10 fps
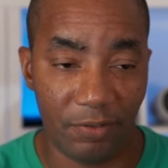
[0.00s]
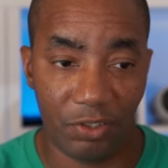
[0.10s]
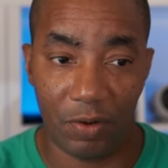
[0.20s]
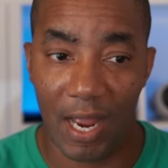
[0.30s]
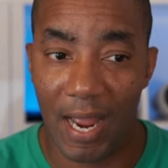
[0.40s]

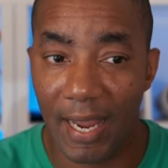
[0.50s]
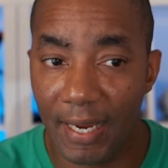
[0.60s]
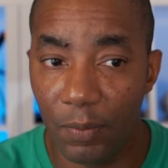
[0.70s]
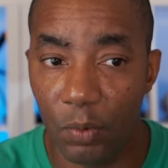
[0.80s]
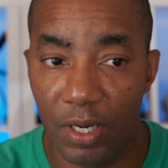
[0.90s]
So
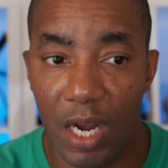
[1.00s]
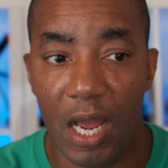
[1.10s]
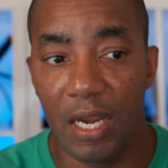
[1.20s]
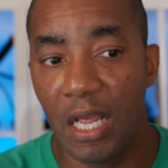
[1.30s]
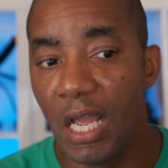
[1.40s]
I
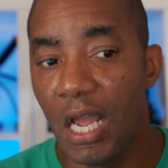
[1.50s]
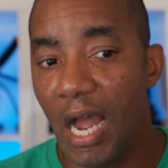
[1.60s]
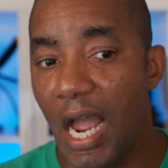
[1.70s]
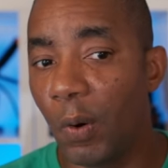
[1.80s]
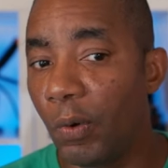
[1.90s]

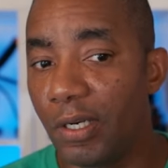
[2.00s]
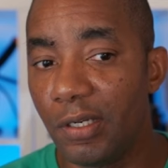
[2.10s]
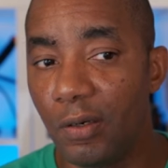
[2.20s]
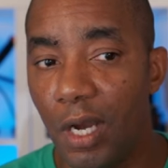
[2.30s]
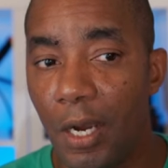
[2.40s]

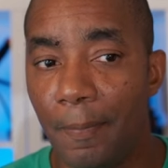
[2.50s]
wouldn't